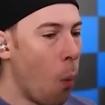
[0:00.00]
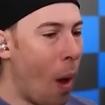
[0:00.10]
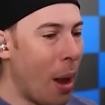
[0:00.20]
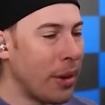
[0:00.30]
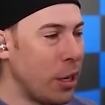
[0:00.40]

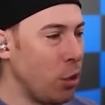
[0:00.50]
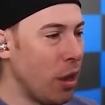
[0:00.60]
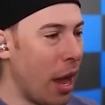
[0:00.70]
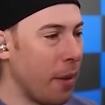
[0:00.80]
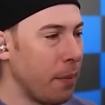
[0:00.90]
Why would he do
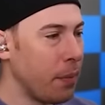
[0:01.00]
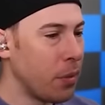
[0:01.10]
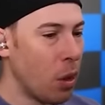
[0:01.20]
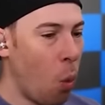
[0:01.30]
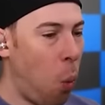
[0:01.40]
that?
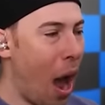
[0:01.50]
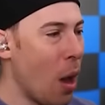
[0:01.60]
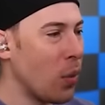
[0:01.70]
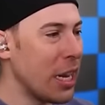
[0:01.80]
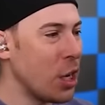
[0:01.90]

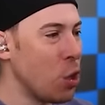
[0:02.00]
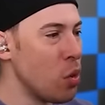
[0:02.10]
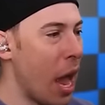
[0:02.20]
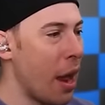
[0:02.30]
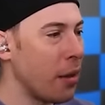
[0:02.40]
Why would he
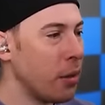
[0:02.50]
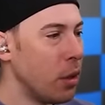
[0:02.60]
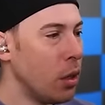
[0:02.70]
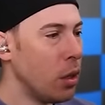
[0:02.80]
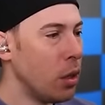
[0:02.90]
do that?
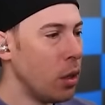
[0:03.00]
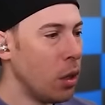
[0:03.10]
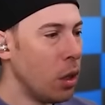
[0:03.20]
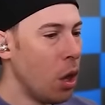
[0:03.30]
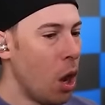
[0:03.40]

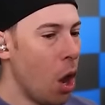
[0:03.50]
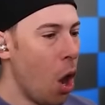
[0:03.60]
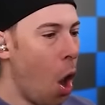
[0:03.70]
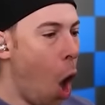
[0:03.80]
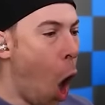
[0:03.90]

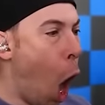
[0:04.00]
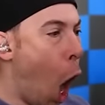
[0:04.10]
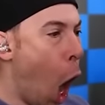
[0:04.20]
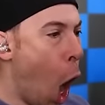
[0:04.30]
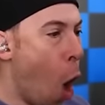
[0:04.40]

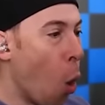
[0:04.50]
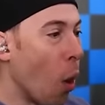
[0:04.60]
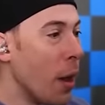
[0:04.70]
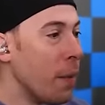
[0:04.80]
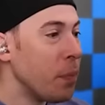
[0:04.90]

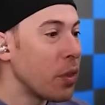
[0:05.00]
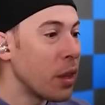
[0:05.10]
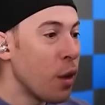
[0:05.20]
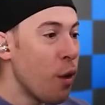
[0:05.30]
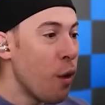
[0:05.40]
Oh!
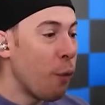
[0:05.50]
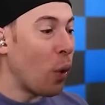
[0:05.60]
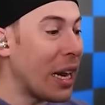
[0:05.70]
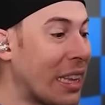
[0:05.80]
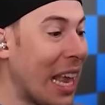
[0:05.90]

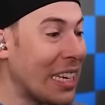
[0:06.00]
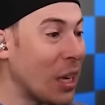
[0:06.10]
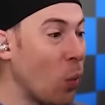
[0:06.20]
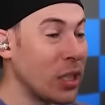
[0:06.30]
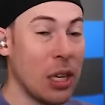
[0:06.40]
Freddy
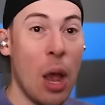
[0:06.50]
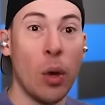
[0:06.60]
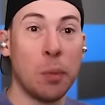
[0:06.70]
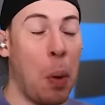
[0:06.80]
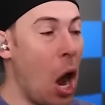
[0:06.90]
thinks it was
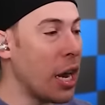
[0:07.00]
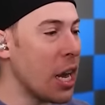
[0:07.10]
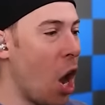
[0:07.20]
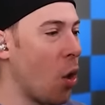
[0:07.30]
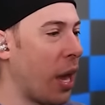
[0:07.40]

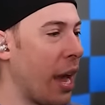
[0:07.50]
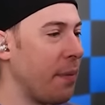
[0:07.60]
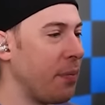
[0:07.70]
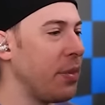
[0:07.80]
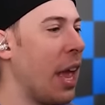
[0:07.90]
Bonnie. Okay,
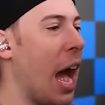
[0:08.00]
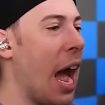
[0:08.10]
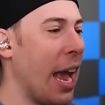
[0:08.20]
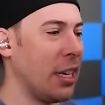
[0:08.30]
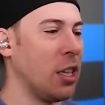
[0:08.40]

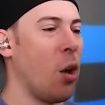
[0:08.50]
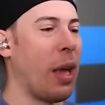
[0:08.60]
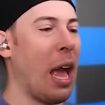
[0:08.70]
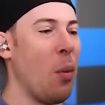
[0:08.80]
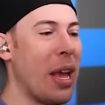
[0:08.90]
nice.
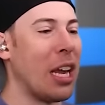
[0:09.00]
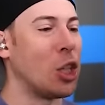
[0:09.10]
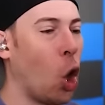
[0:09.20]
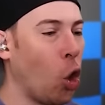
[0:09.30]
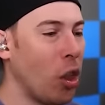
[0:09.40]
Okay, we
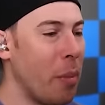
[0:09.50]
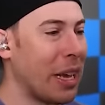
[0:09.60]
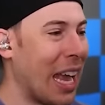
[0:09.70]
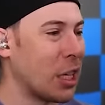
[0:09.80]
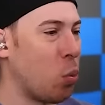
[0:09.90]
can turn them
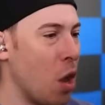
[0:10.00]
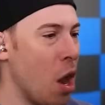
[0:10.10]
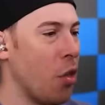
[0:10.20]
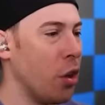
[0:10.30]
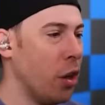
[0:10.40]
against one
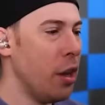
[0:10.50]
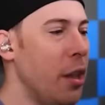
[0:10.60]
another.